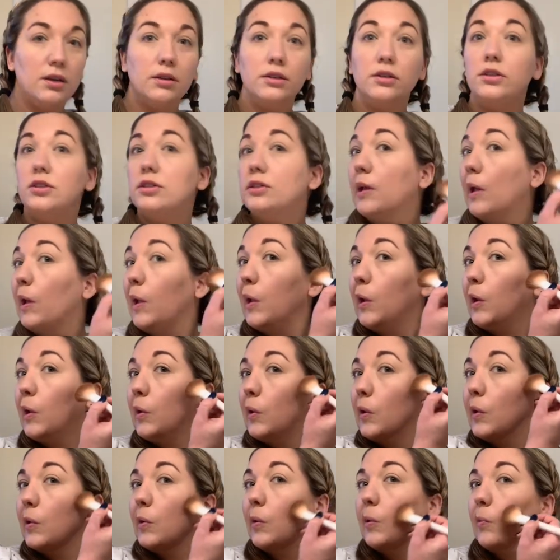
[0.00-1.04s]

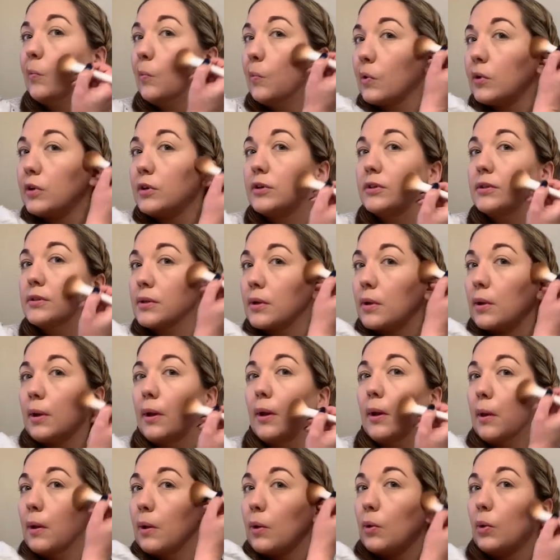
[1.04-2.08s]
shade. We're just going
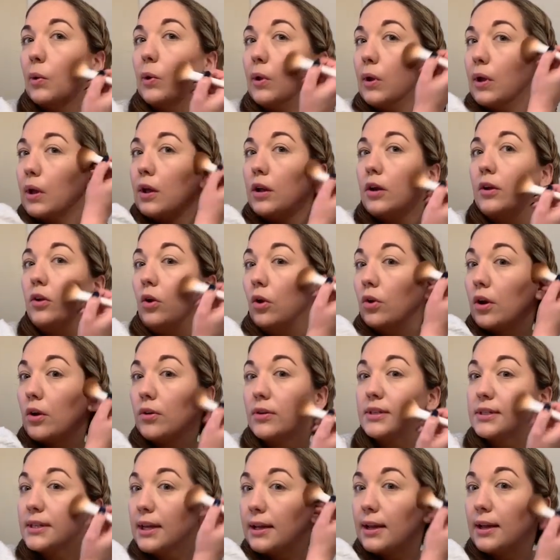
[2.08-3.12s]
to, you'll
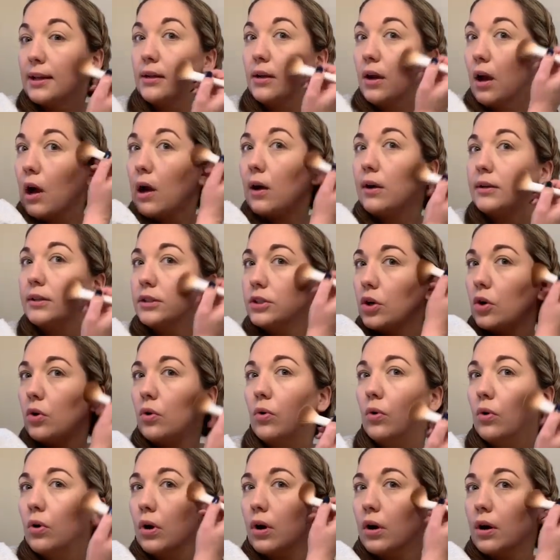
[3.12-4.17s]
notice I didn't
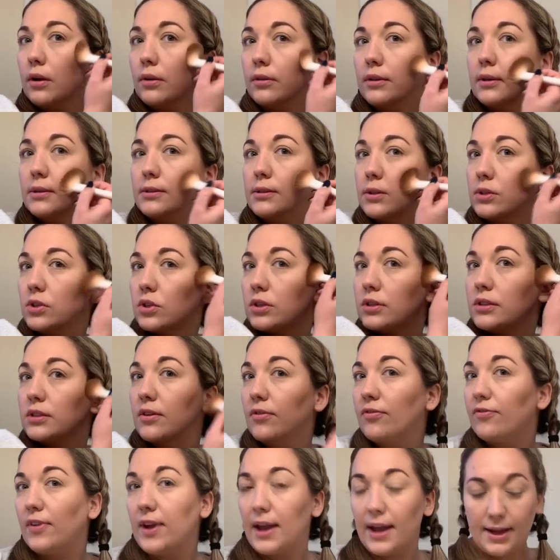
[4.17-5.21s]
contour. This is just a
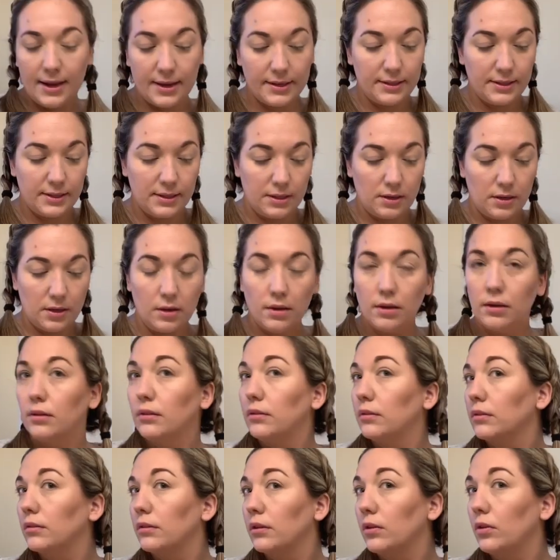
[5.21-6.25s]
fast
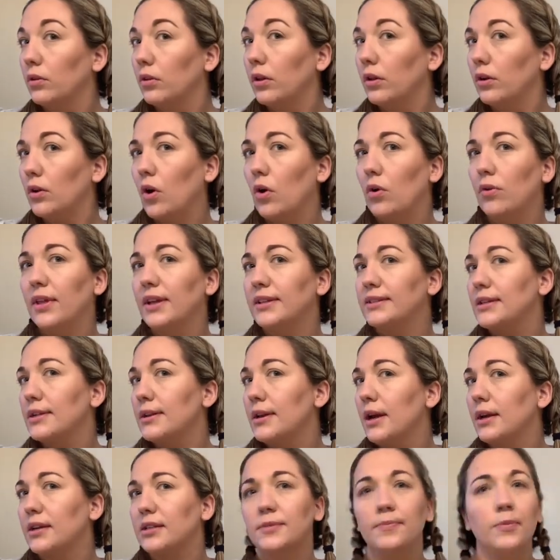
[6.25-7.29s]
little look. Oh, that's a
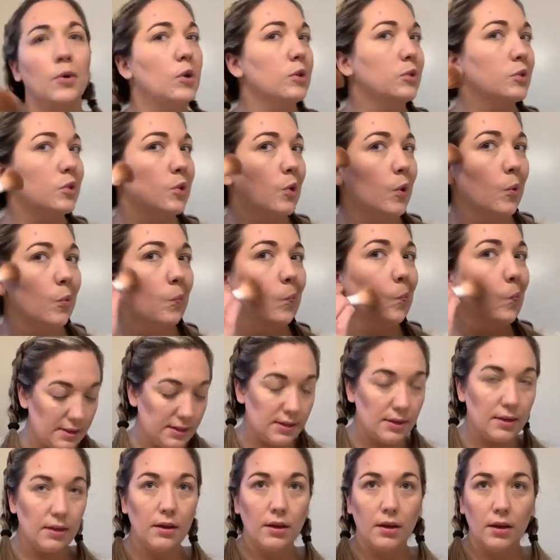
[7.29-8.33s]
nice bronzer.
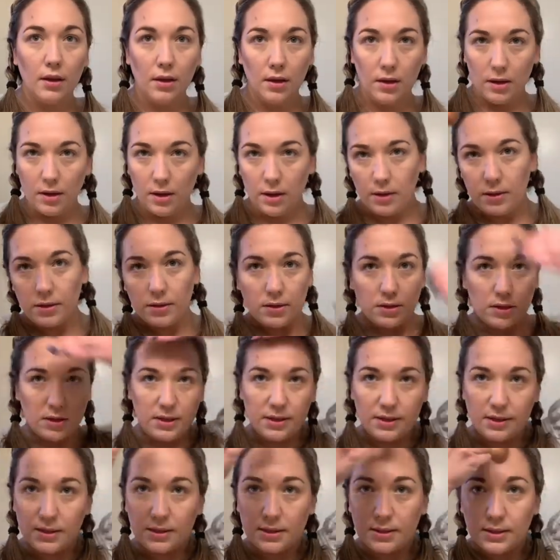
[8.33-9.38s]

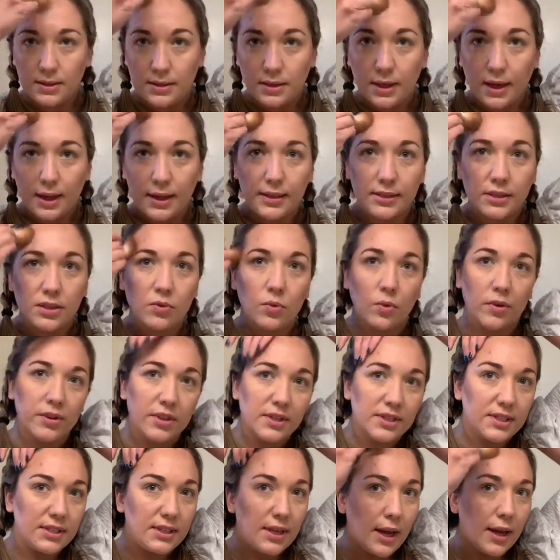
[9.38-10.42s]
Just dust where
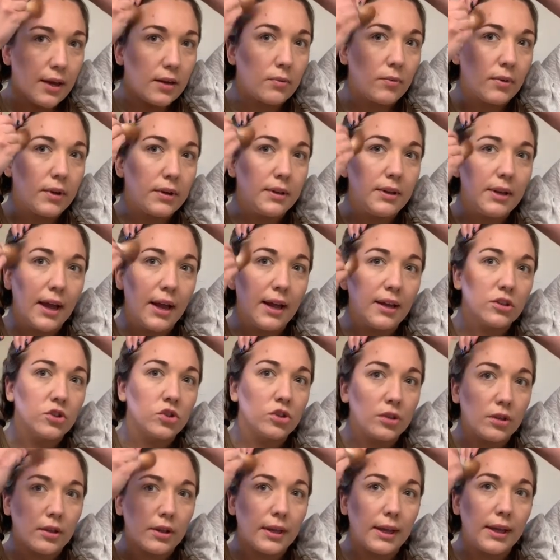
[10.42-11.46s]
the sun would
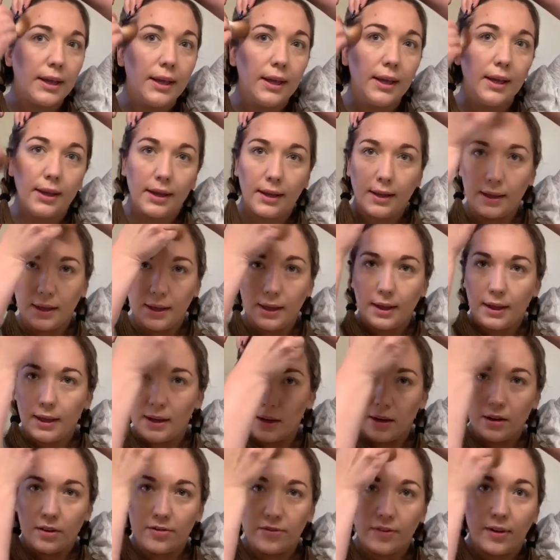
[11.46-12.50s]
naturally hit
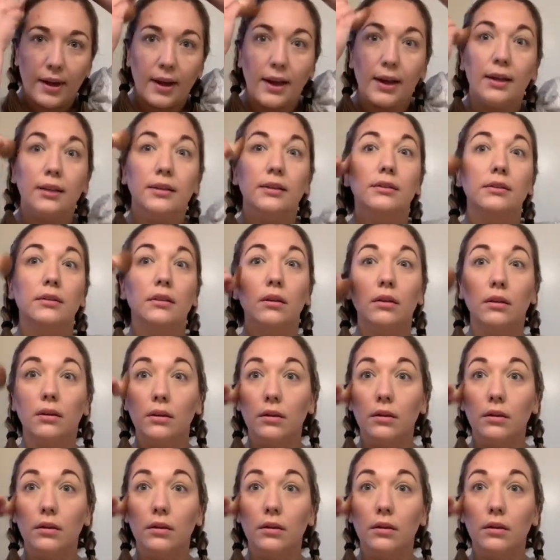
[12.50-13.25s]
your face,